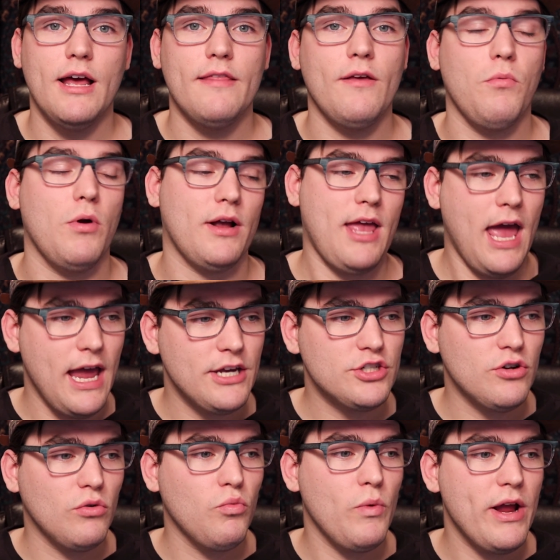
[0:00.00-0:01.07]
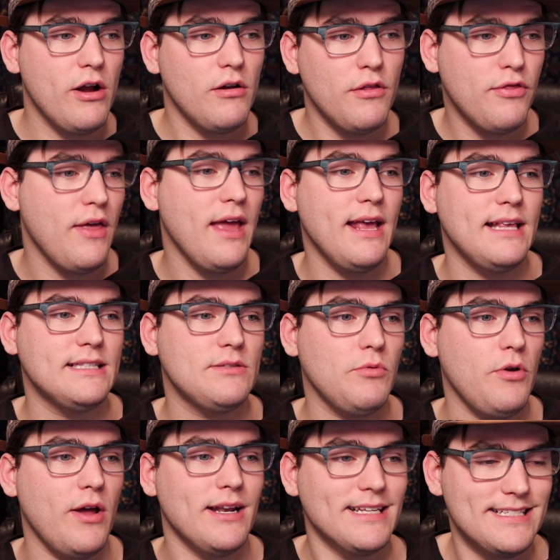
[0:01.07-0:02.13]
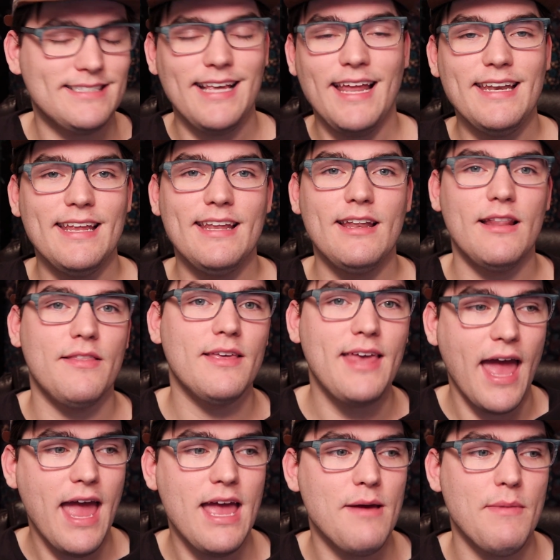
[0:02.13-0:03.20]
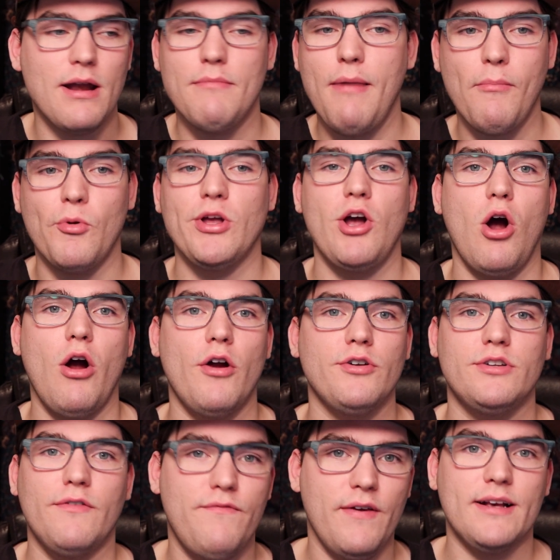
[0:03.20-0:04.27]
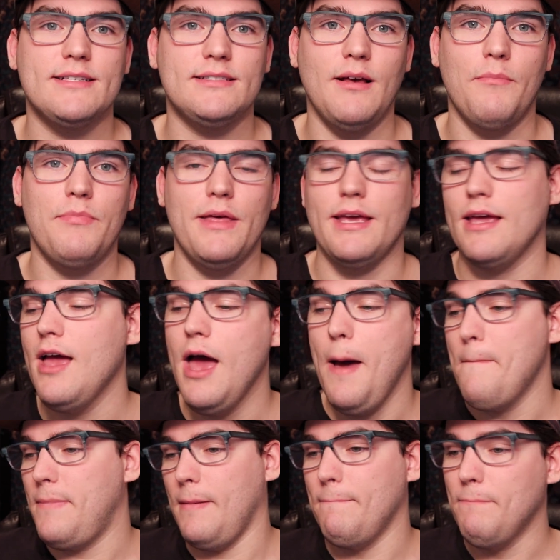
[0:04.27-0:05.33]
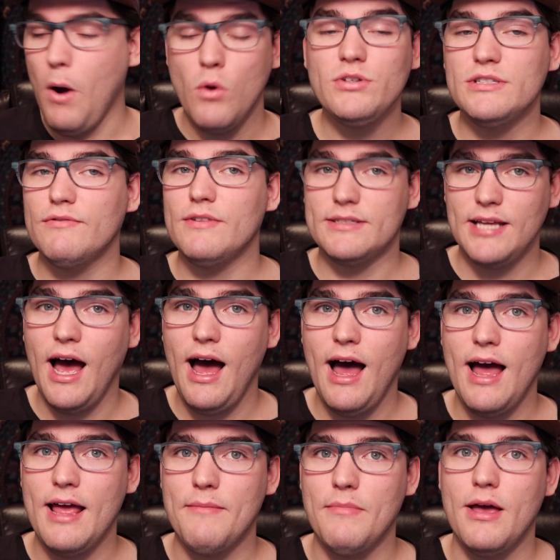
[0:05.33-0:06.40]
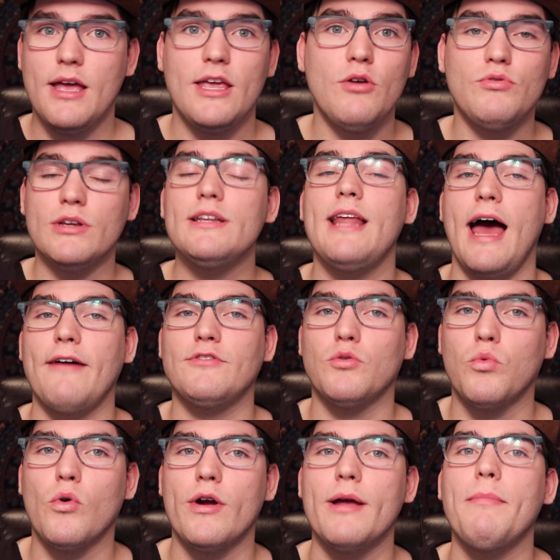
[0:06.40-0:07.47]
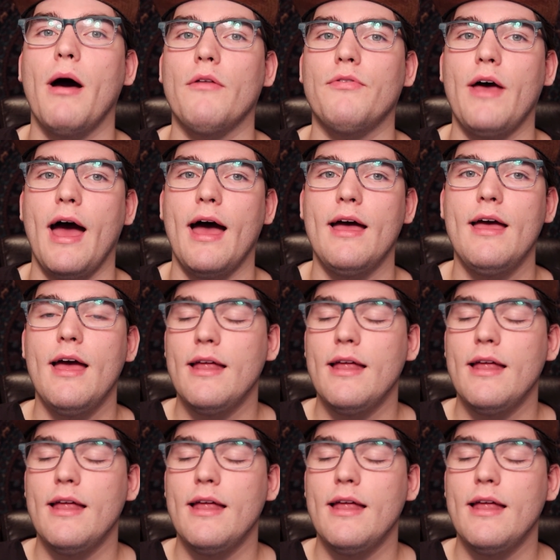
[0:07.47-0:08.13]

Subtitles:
There were occasional weird things where you had to send in the game and a memory card to fix something, but most of the time, you didn't have to worry about that.